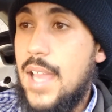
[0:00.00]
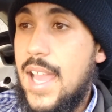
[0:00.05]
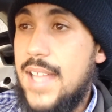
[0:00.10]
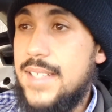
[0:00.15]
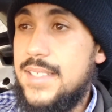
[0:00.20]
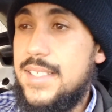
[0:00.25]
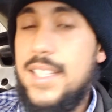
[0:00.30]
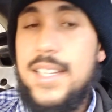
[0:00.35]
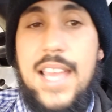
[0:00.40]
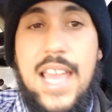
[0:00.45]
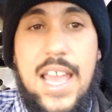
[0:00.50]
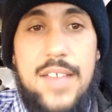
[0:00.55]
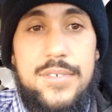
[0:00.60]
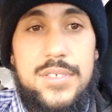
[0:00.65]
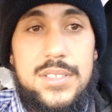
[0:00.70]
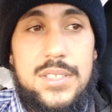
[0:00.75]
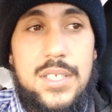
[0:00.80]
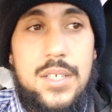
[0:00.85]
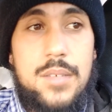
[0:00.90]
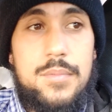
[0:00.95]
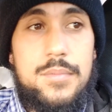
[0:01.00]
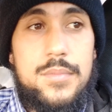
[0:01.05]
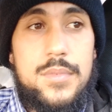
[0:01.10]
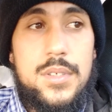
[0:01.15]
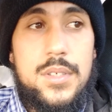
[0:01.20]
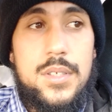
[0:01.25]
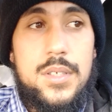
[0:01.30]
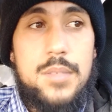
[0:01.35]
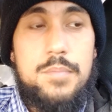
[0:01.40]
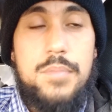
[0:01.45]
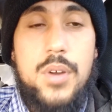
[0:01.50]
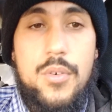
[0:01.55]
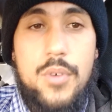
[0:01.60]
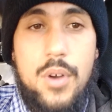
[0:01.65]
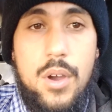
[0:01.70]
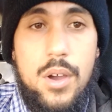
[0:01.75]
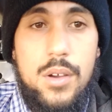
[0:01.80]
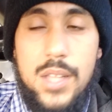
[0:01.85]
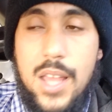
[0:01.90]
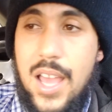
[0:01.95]
I did have some
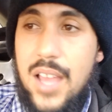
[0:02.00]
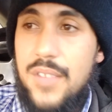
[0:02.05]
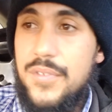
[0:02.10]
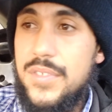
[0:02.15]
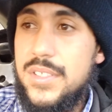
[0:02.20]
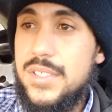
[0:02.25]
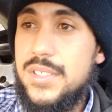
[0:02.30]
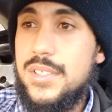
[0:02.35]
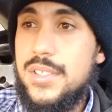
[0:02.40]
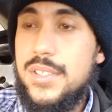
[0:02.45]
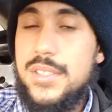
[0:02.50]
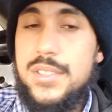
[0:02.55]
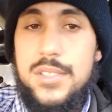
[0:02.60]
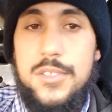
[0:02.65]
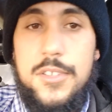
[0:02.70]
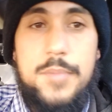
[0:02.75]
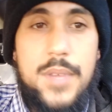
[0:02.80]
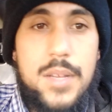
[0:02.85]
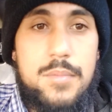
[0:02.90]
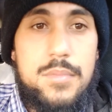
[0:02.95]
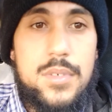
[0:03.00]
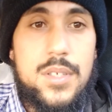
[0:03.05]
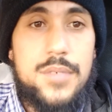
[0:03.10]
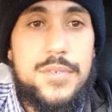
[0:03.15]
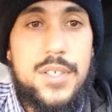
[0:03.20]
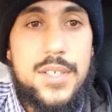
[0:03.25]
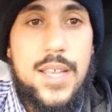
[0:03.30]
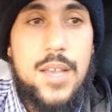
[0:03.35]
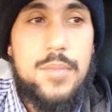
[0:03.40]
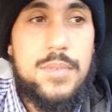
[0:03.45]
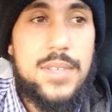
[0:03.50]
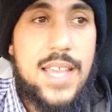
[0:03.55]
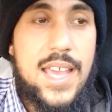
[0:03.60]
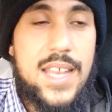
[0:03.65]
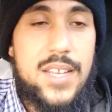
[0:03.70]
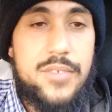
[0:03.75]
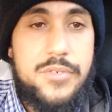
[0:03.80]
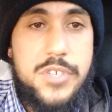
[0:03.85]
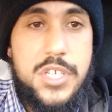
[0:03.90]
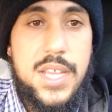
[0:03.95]
parole officers. So remember, if you're coming
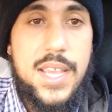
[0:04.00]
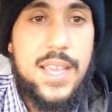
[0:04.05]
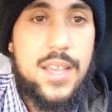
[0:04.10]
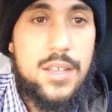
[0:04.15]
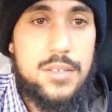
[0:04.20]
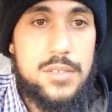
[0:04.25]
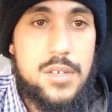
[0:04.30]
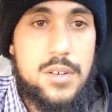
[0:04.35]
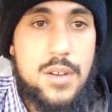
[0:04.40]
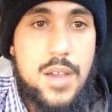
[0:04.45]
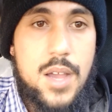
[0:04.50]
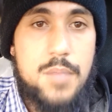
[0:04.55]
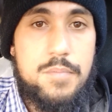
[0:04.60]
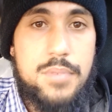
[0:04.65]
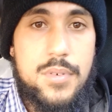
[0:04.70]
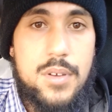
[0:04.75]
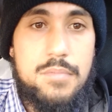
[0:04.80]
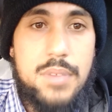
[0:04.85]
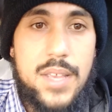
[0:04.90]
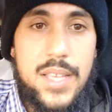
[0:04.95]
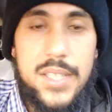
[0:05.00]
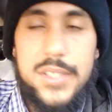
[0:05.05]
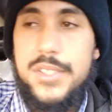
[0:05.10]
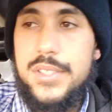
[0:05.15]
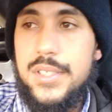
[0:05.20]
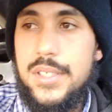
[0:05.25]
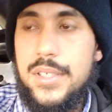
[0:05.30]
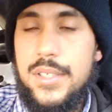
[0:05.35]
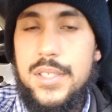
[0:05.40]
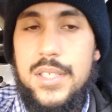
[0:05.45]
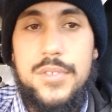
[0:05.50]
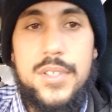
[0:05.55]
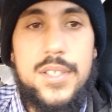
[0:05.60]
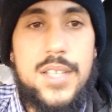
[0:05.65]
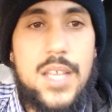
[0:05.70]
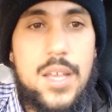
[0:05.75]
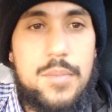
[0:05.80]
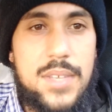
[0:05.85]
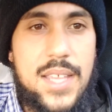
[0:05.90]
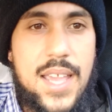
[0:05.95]
out of jail, you're on probation. If you're
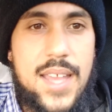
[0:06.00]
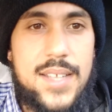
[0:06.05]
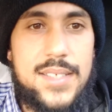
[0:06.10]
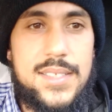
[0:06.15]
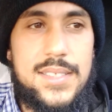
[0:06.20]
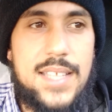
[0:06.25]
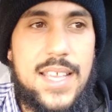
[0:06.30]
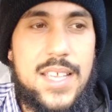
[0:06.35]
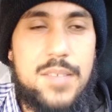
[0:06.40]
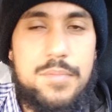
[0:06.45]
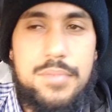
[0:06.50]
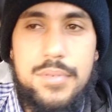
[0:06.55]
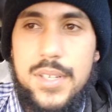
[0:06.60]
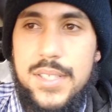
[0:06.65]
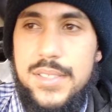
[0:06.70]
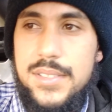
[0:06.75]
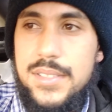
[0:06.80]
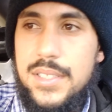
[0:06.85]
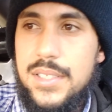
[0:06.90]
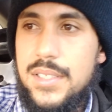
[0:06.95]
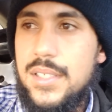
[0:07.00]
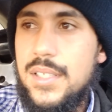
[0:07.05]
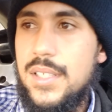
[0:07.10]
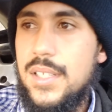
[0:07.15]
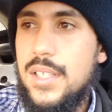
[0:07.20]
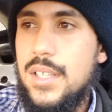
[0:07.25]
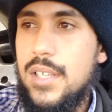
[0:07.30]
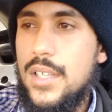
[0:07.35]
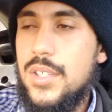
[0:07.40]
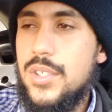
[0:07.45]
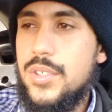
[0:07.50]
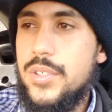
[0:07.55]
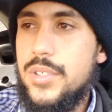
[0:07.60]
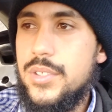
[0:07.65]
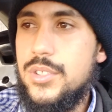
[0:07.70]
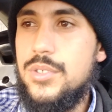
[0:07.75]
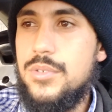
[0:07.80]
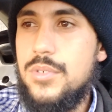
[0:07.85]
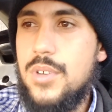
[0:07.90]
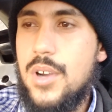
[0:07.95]
coming out of state prison,
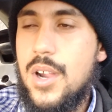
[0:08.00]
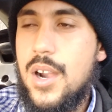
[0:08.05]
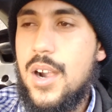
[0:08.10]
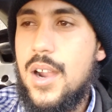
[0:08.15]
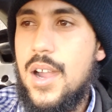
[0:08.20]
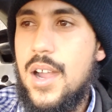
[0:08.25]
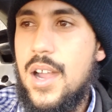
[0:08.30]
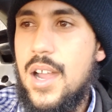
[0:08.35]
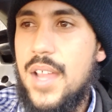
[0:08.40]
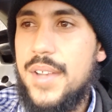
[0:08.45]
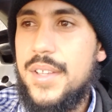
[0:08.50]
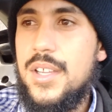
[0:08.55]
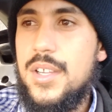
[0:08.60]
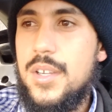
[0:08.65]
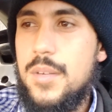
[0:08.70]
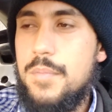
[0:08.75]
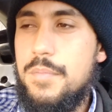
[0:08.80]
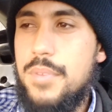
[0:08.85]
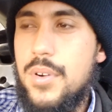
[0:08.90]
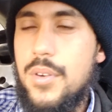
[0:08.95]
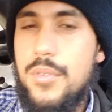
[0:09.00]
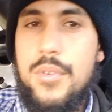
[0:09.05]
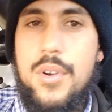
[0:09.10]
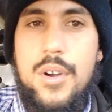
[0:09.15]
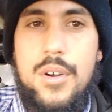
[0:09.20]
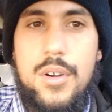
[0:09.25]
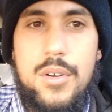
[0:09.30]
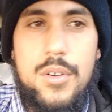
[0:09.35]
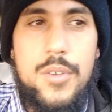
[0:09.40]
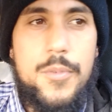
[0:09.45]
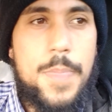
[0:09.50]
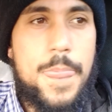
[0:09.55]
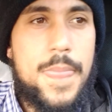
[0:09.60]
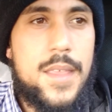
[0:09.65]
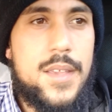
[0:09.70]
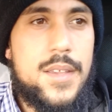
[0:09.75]
you are on parole.